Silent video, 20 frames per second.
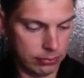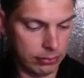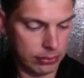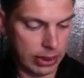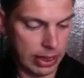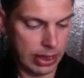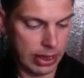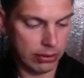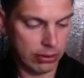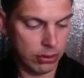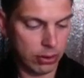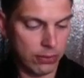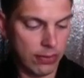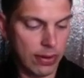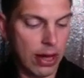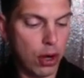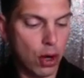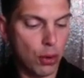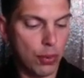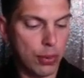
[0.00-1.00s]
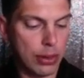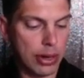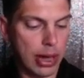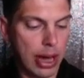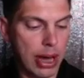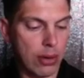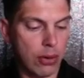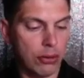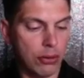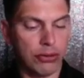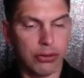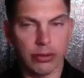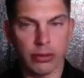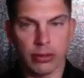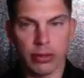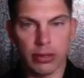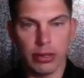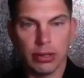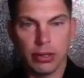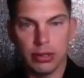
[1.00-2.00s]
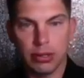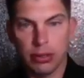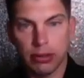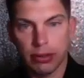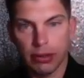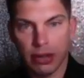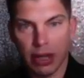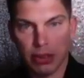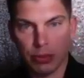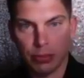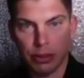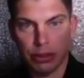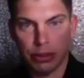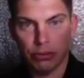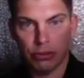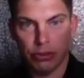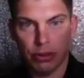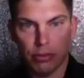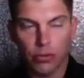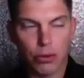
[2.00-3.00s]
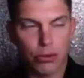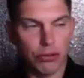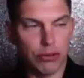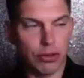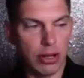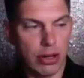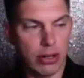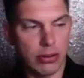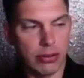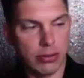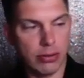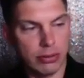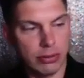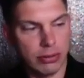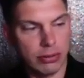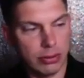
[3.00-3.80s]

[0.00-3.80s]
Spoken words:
Okay, so if I open ours, it has a picture of Rochelle,